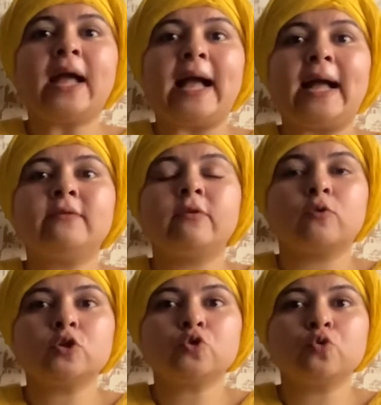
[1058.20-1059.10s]
and we
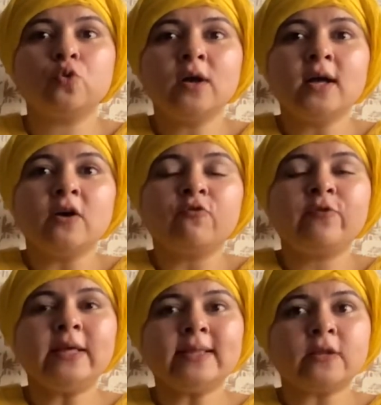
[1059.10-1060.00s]
want to
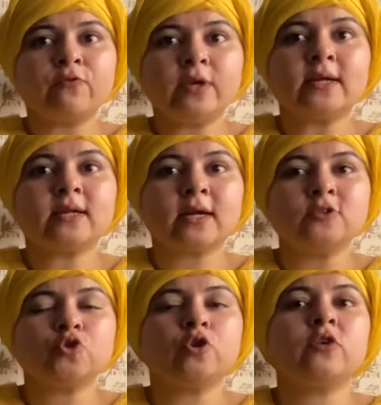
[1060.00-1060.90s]
feel that we are the
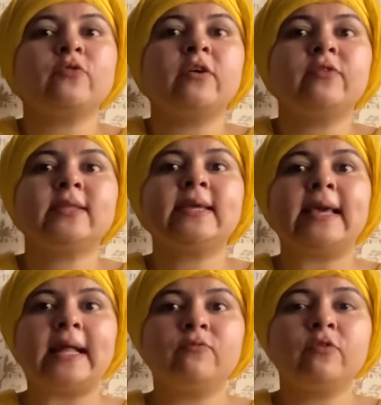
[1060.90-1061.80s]
control of
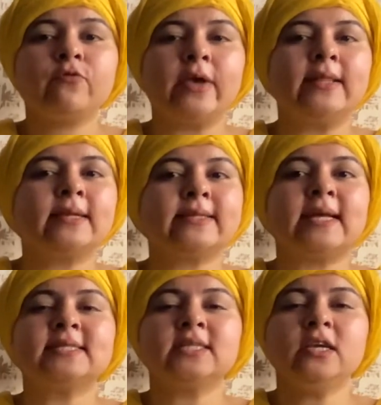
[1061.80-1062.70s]
everything, and we fail the
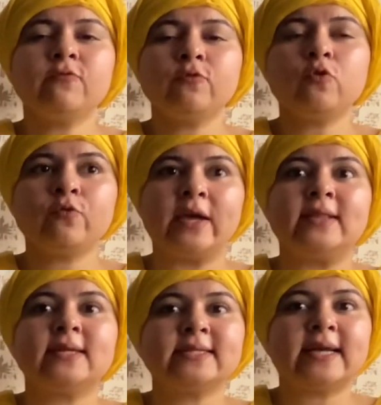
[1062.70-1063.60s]
test. If you
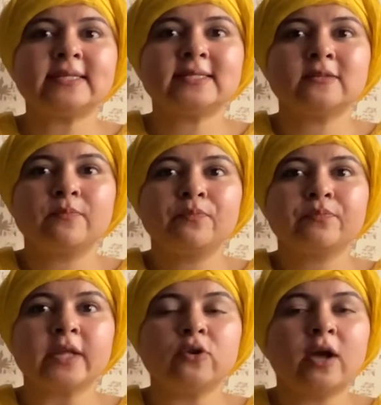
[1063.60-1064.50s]
fail the test,
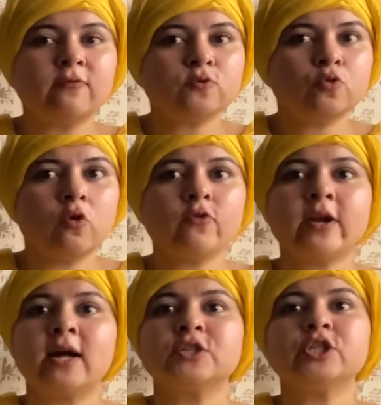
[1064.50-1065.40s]
then you have to go
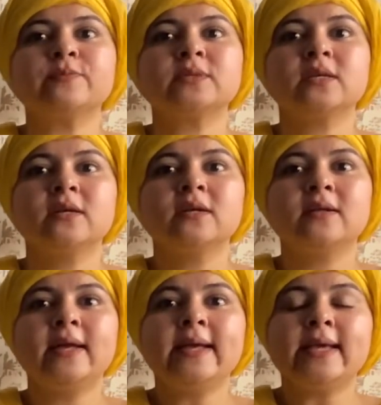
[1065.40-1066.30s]
for hardships.
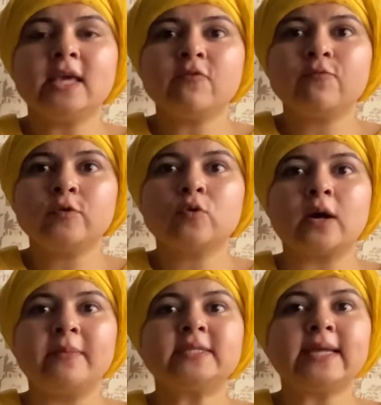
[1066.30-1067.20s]
If you
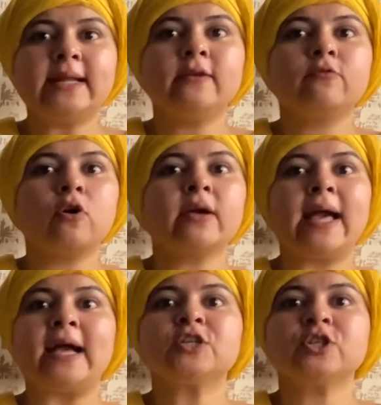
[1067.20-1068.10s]
commit any
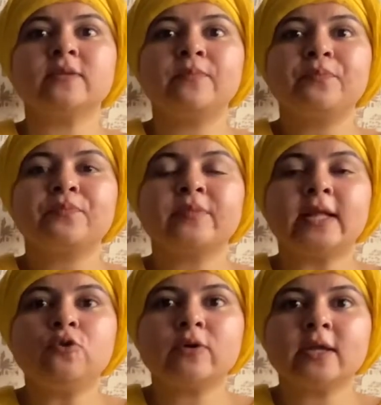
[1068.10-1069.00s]
wrong action,
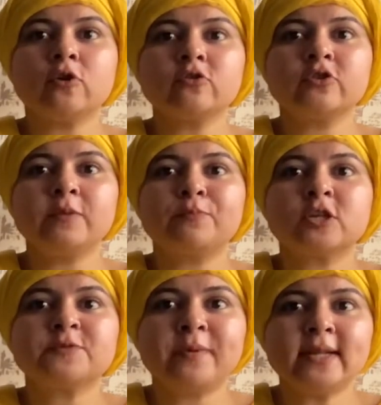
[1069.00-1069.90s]
then you cannot reap
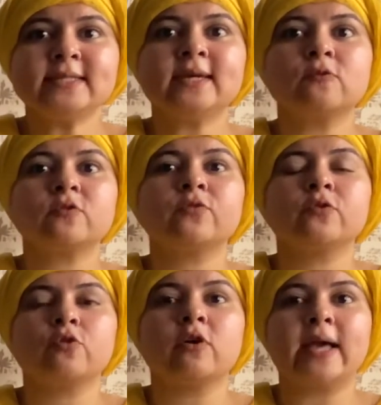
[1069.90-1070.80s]
prosperity out of
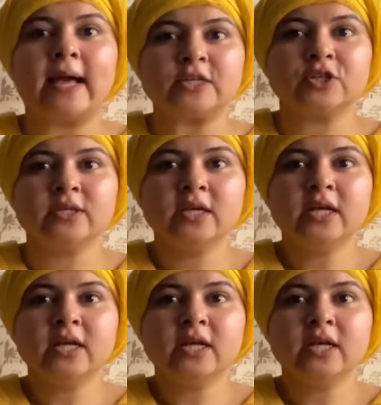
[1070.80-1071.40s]
the wrong action.